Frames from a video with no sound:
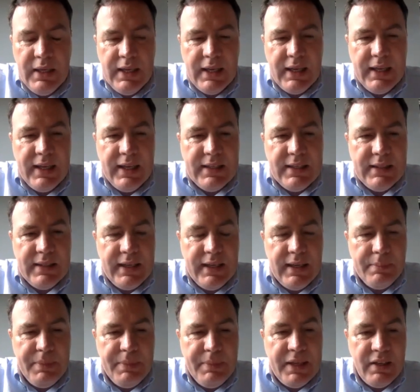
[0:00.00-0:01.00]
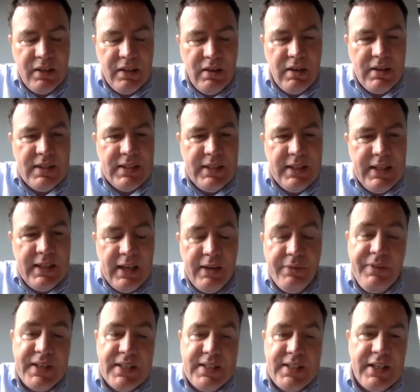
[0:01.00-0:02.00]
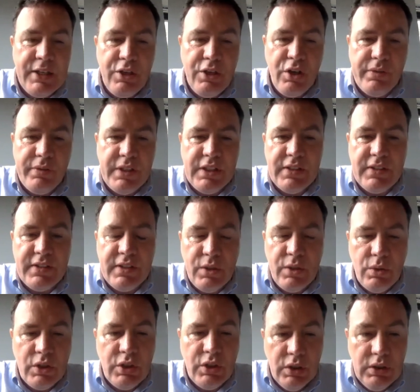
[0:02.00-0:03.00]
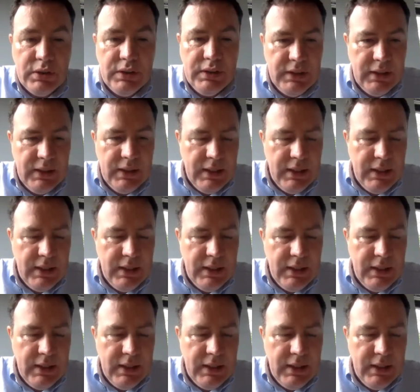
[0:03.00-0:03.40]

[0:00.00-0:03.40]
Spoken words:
And because the efficacy and coverage is so good